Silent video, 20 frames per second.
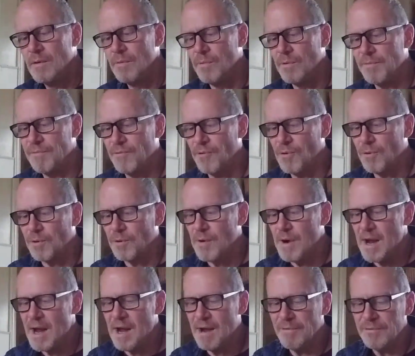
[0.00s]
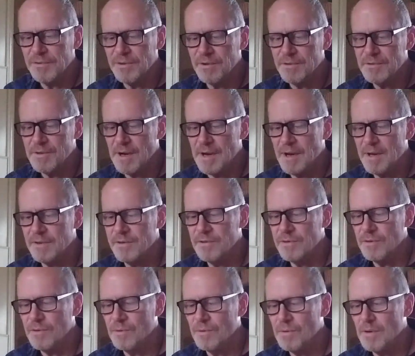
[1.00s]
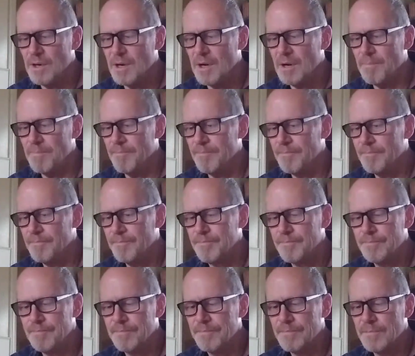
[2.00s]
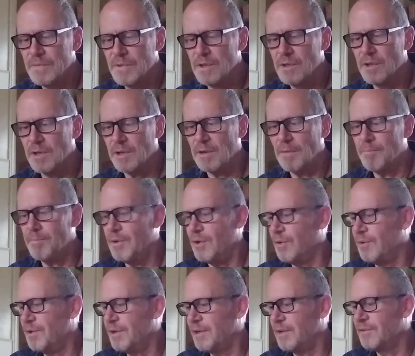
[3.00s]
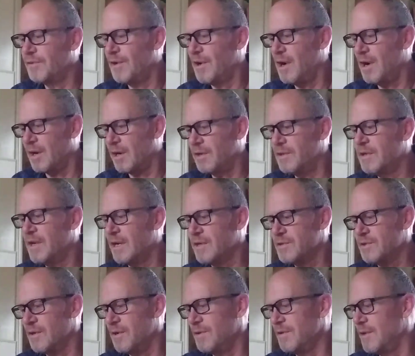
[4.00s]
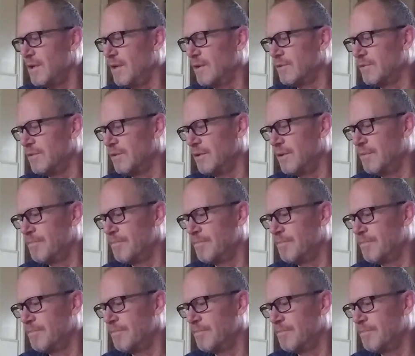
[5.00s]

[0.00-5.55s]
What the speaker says: with photographs and trying to look at buildings and architecture and things.